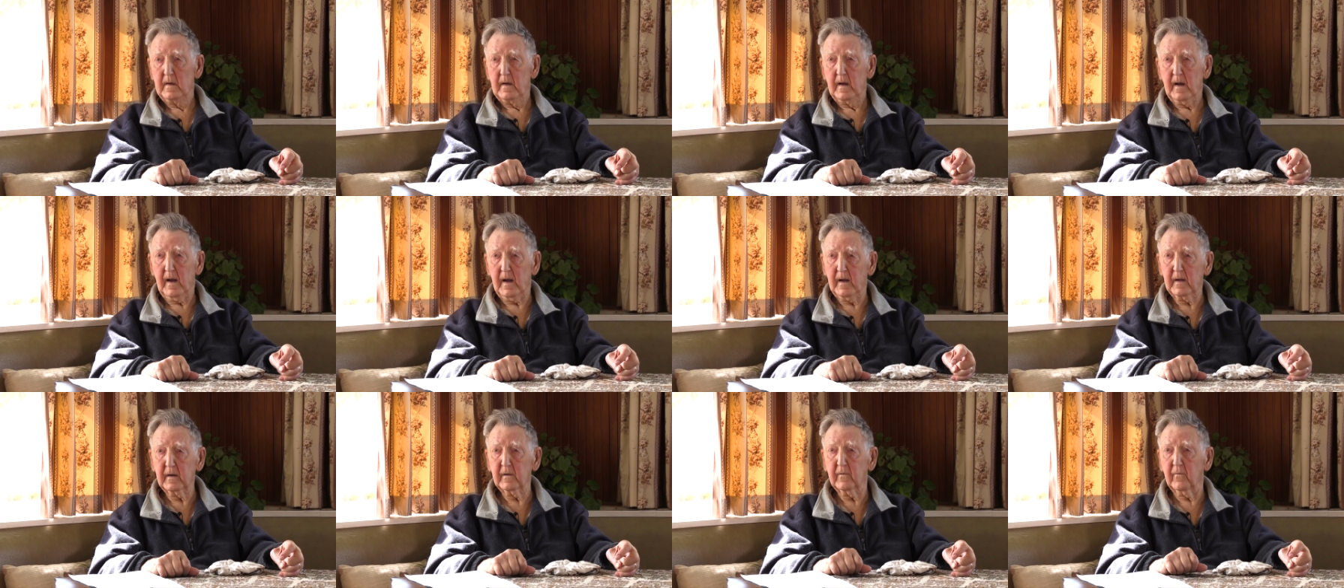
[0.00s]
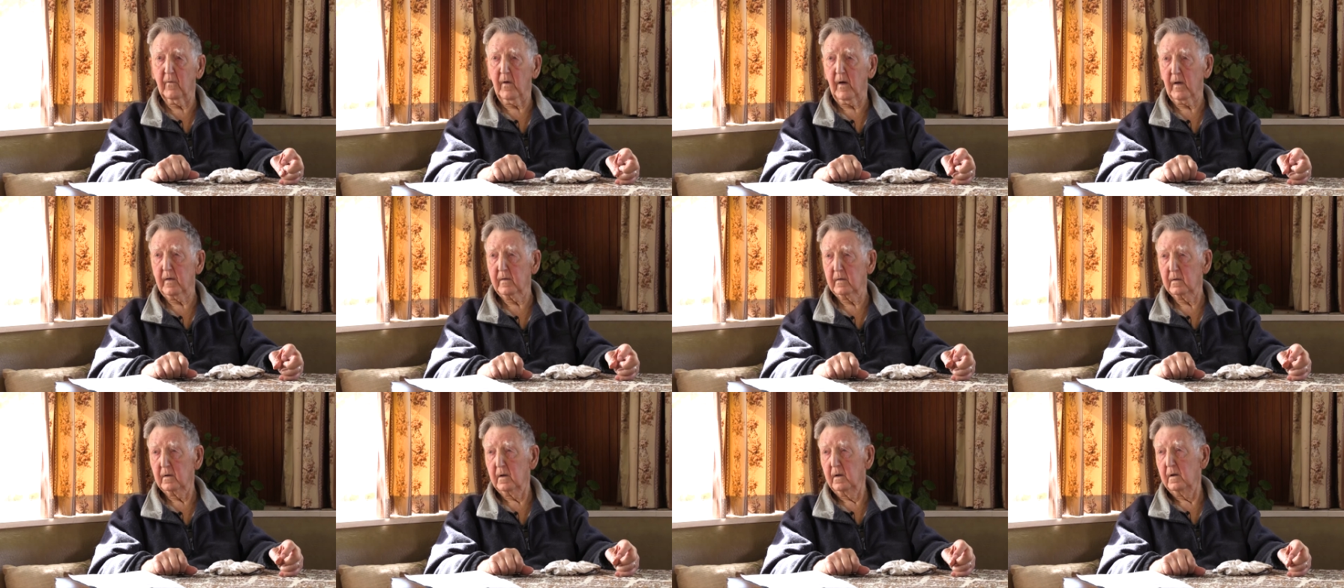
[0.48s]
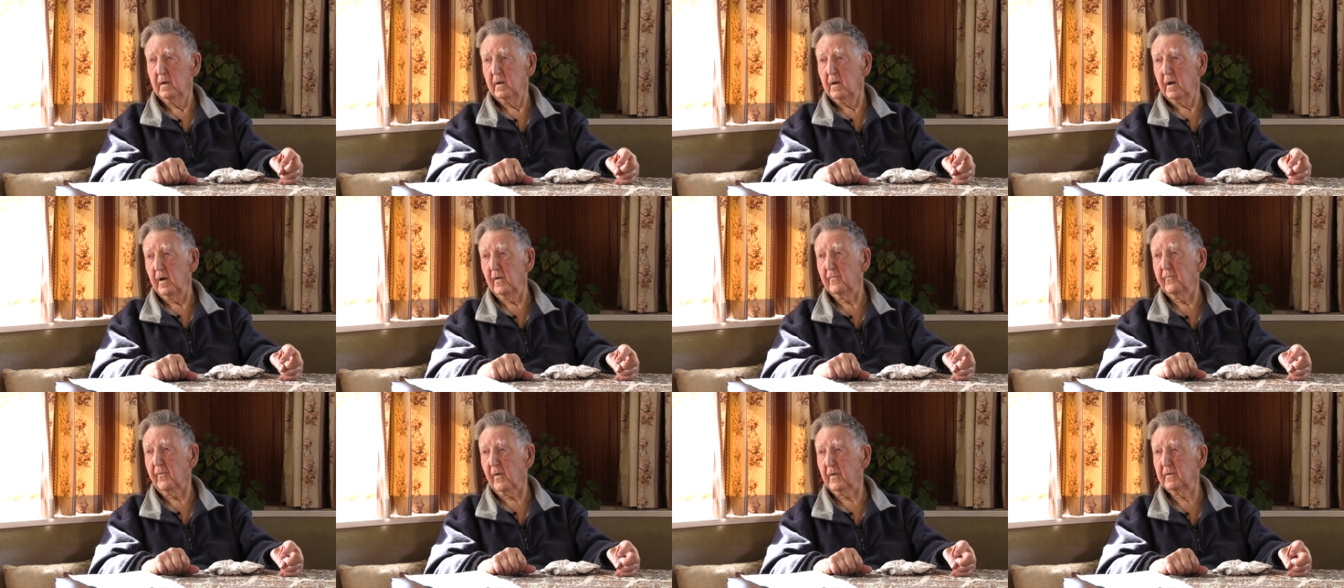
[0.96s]
Anyway,
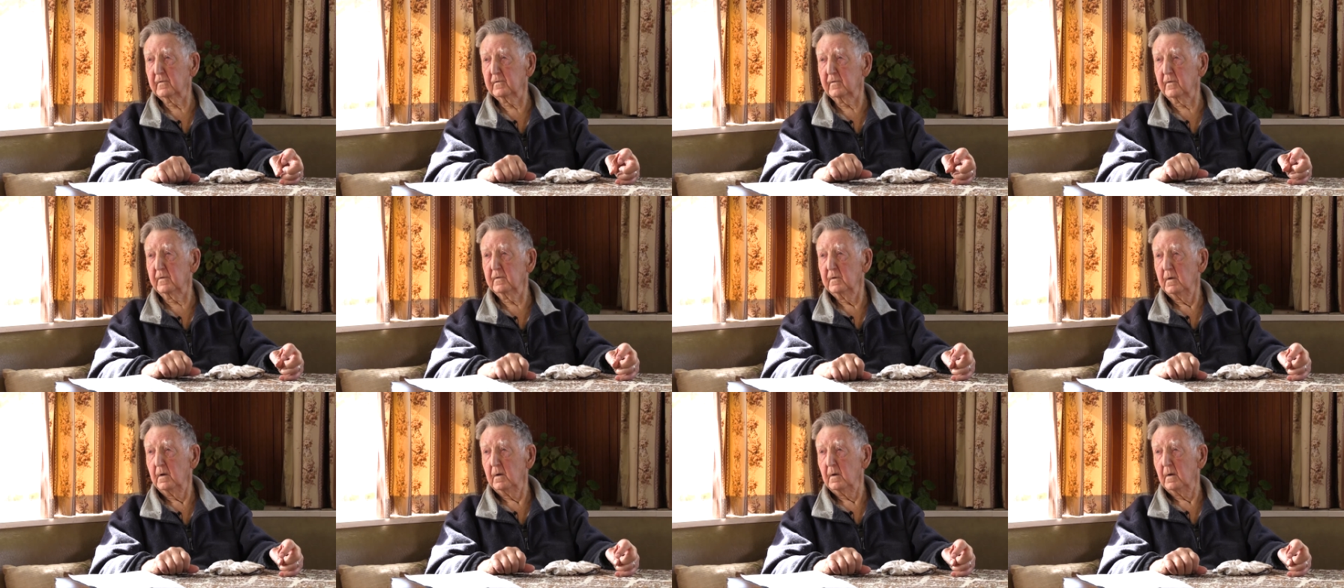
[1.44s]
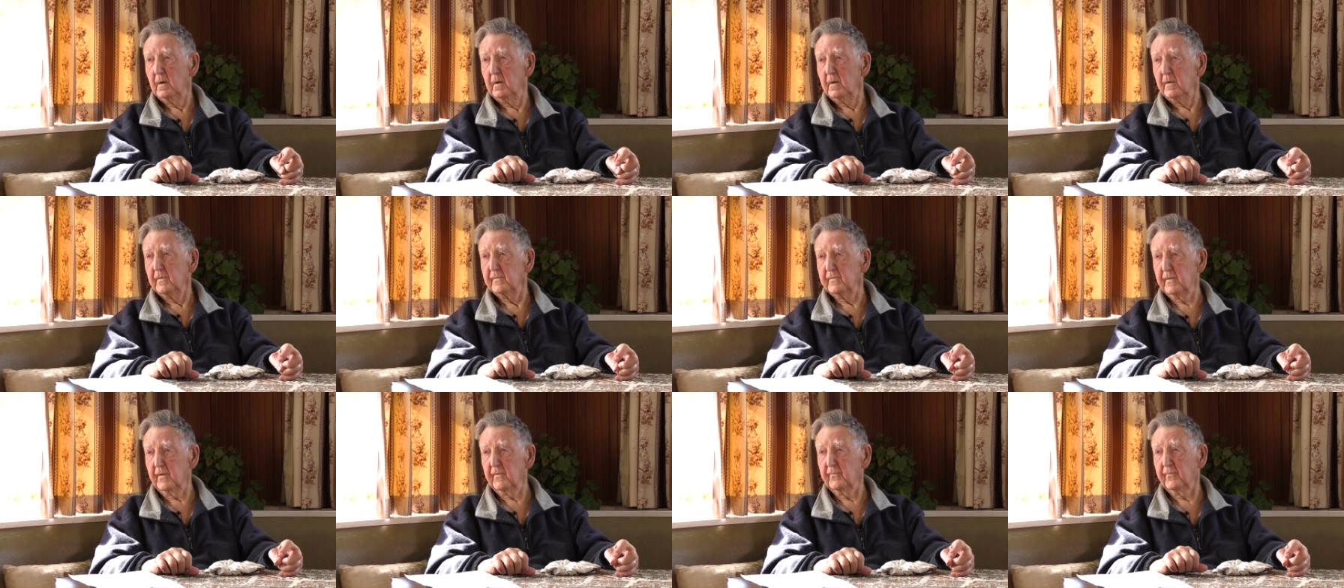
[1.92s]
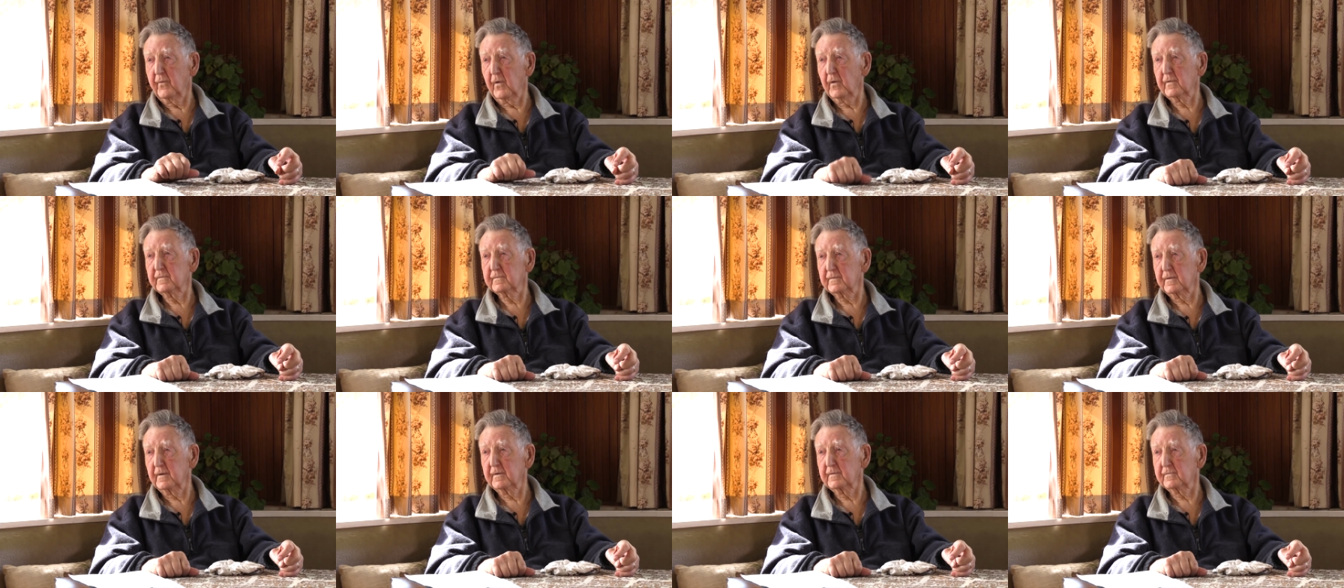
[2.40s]
eventually, she
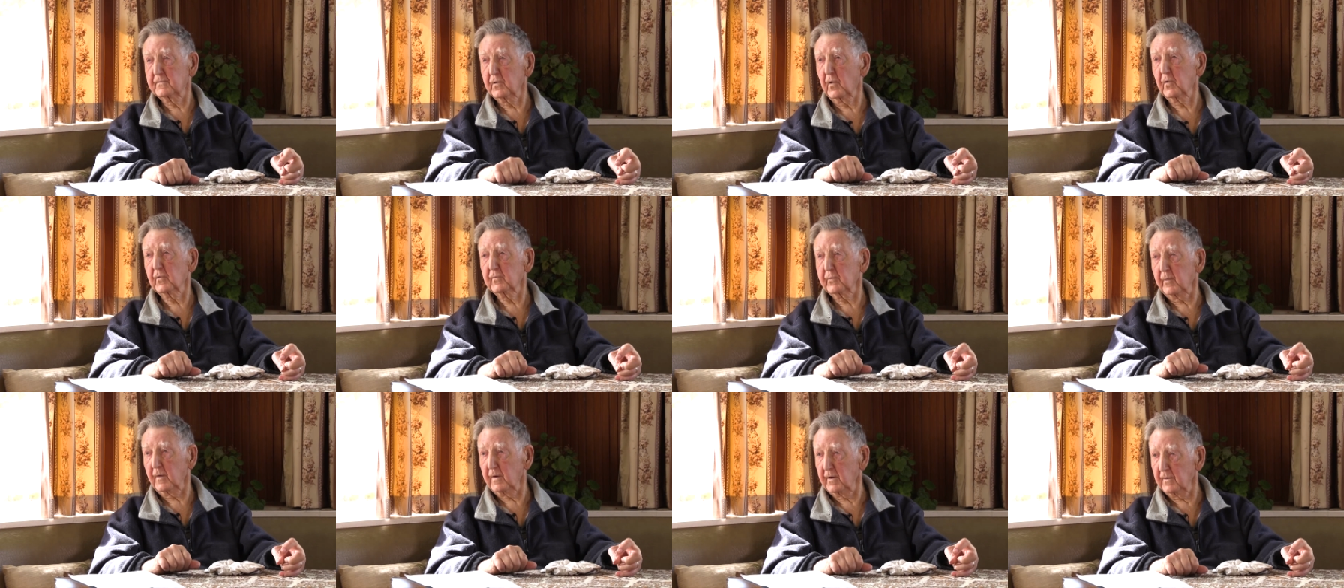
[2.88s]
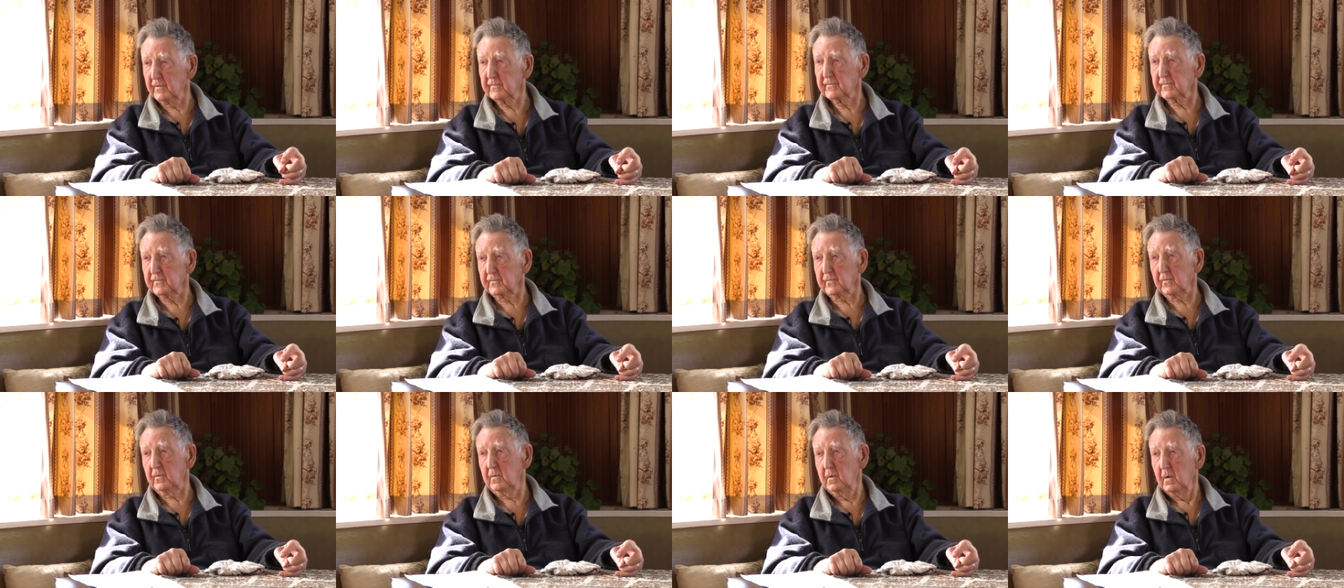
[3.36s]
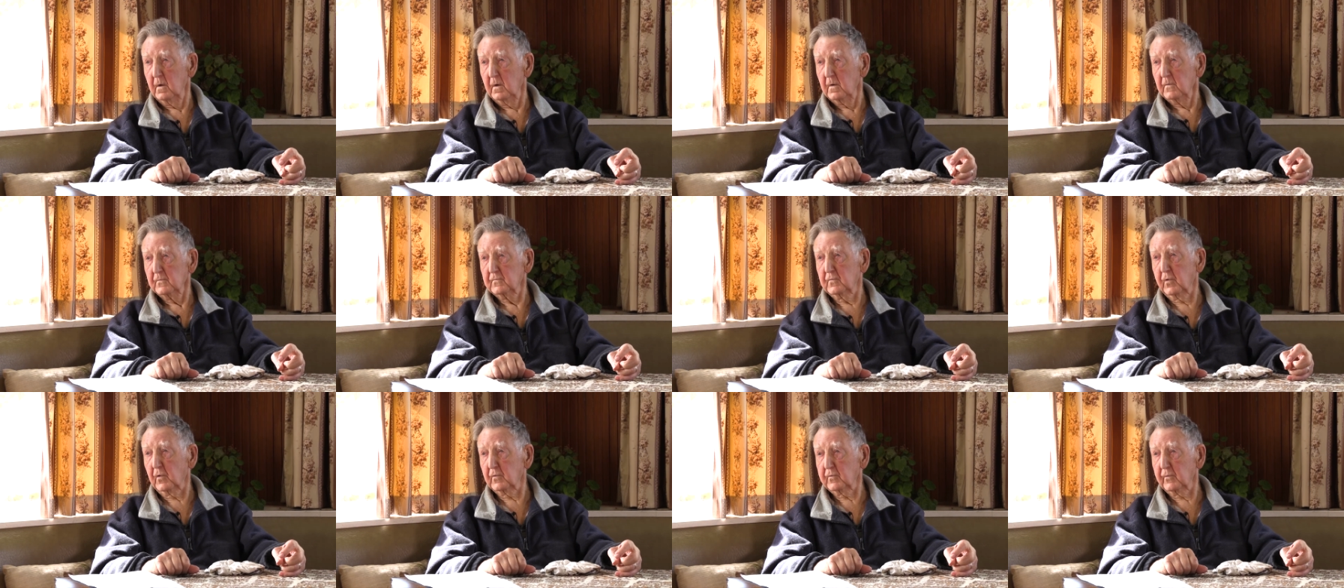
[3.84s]
virtually talked
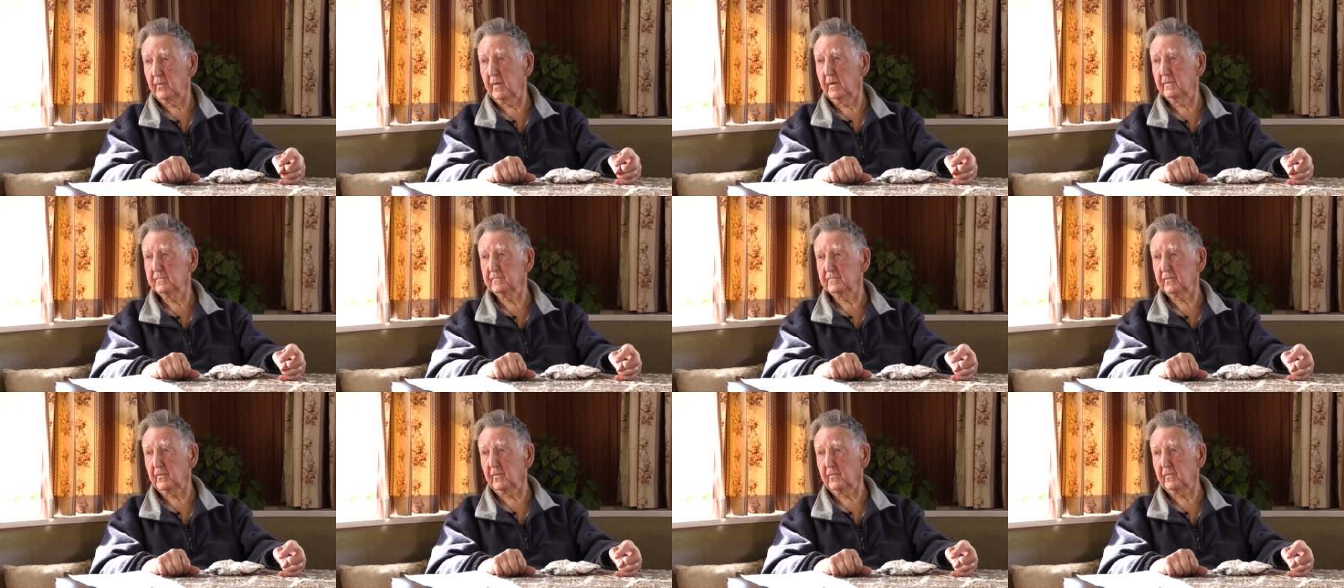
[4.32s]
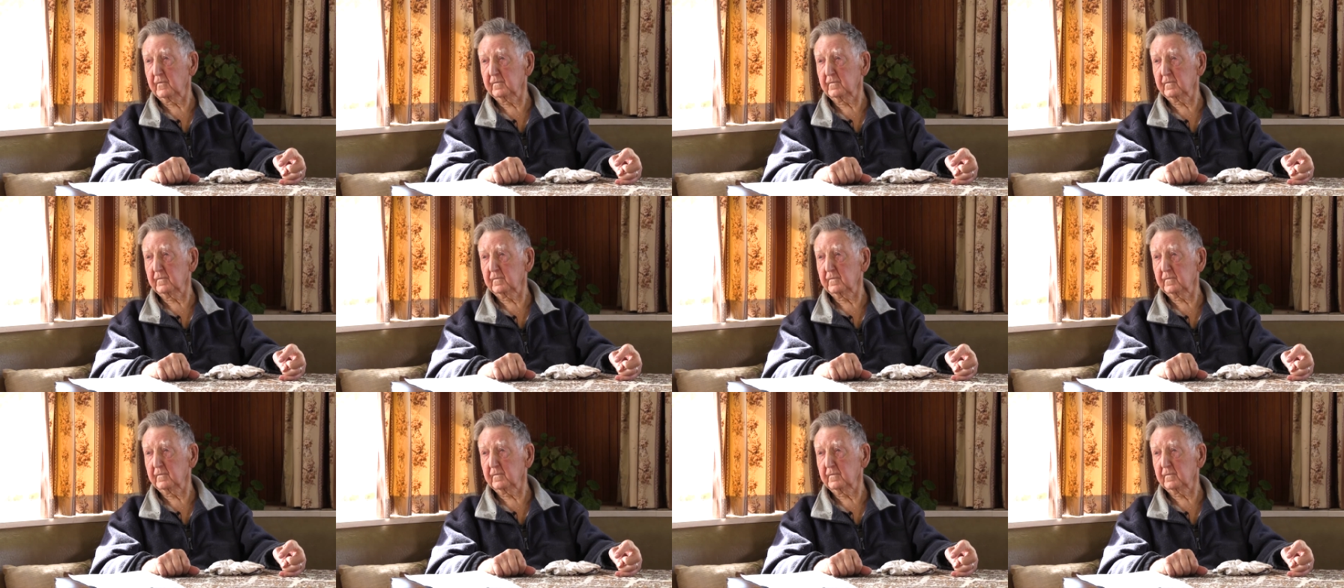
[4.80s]
me into